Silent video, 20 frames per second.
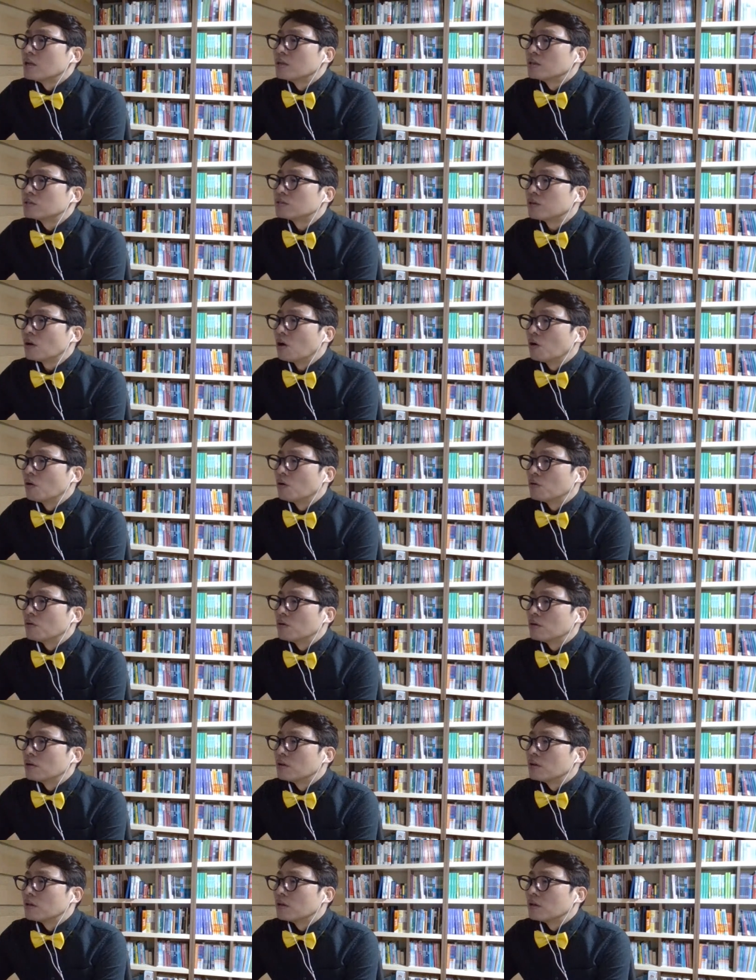So,
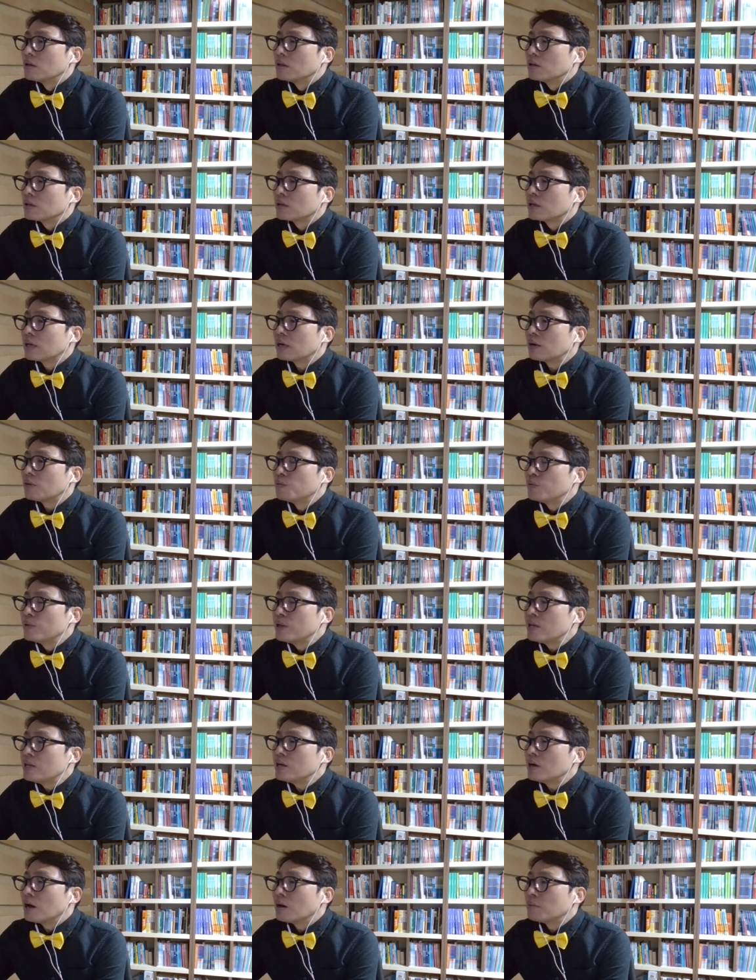can I
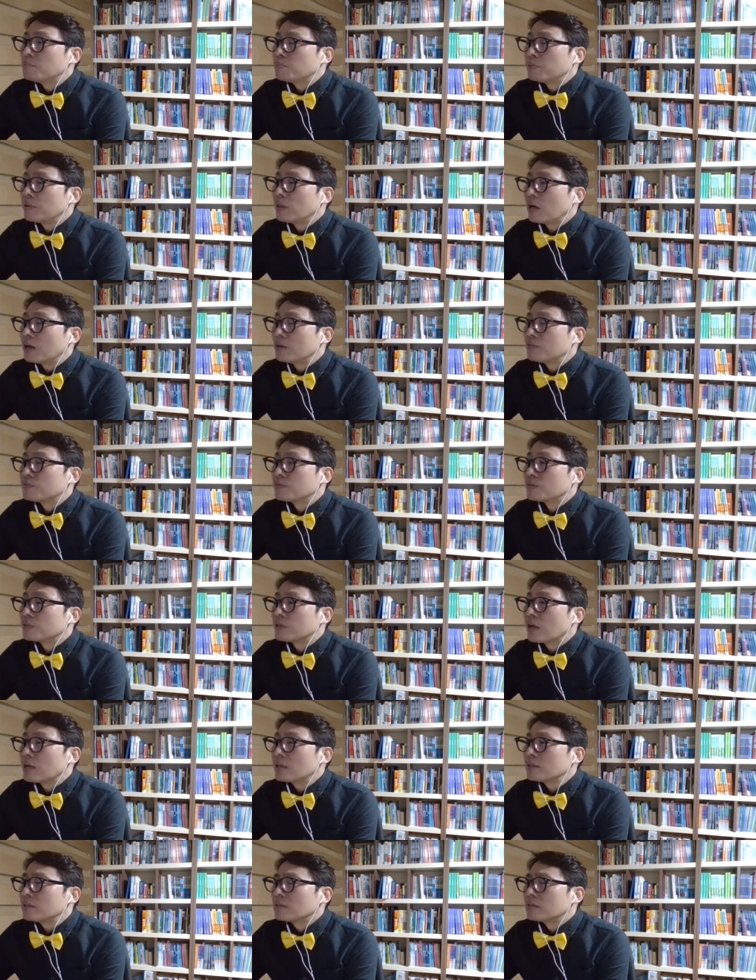reapply for
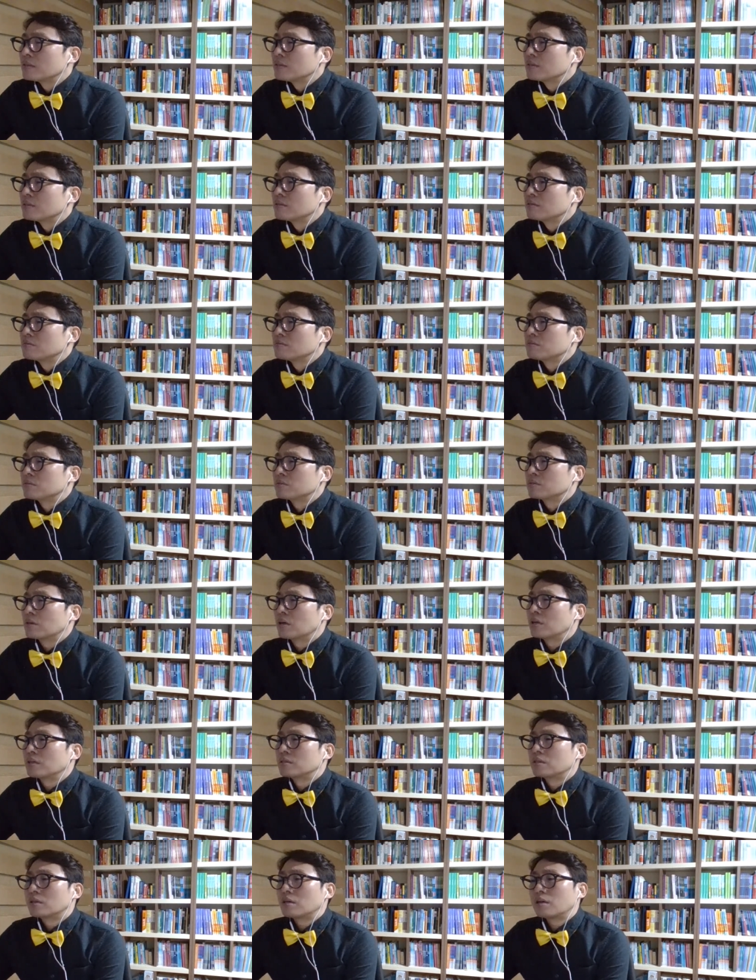that?
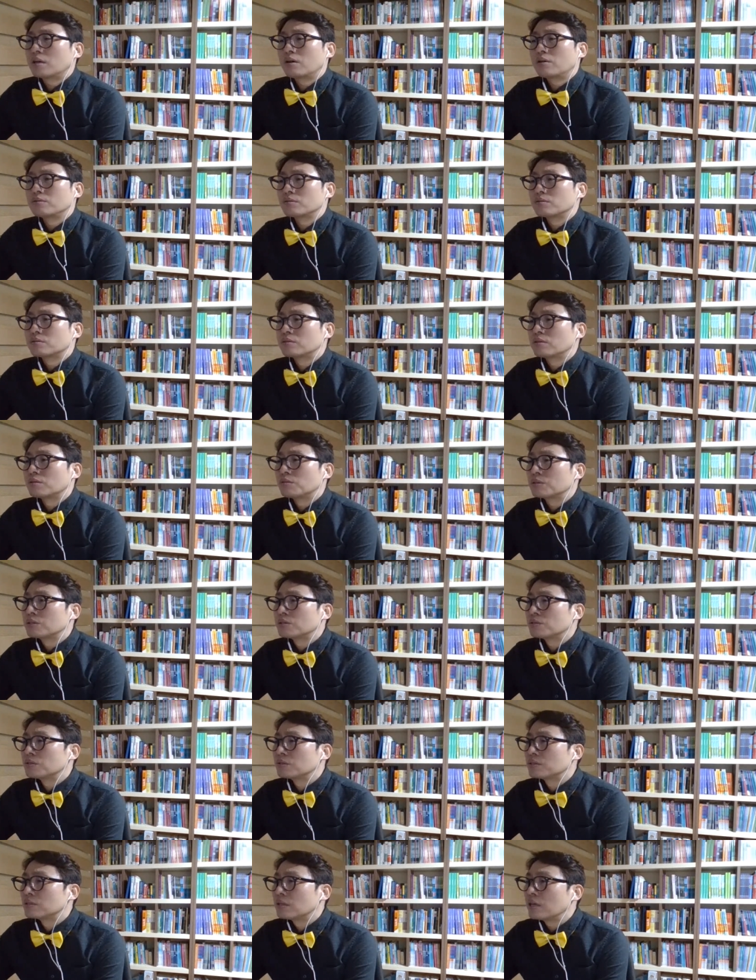I cannot understand what
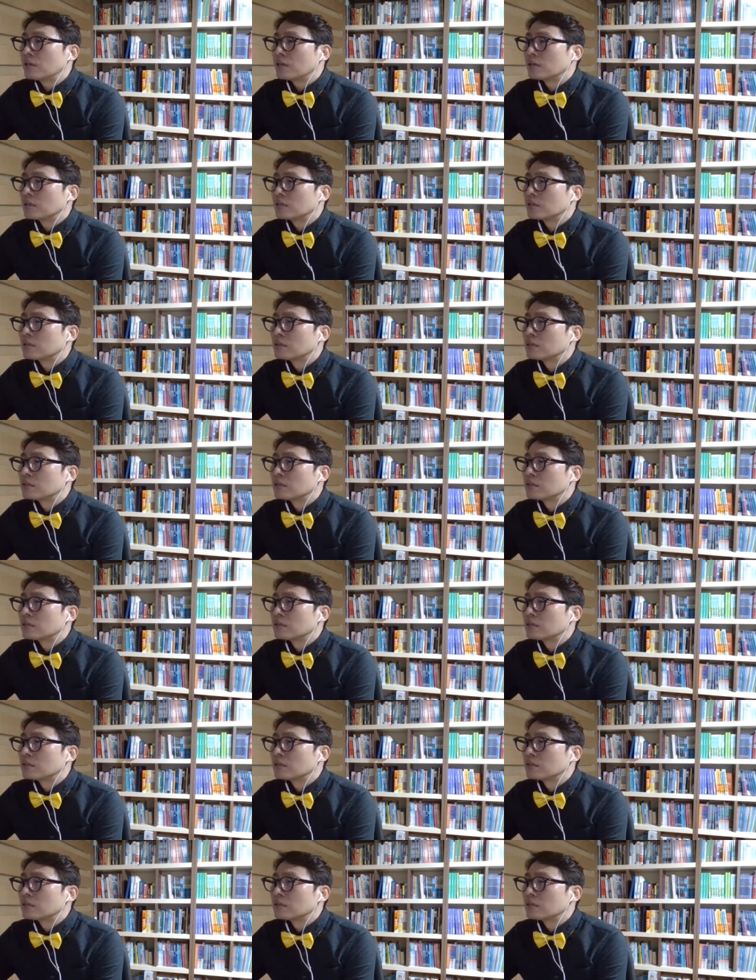you're saying.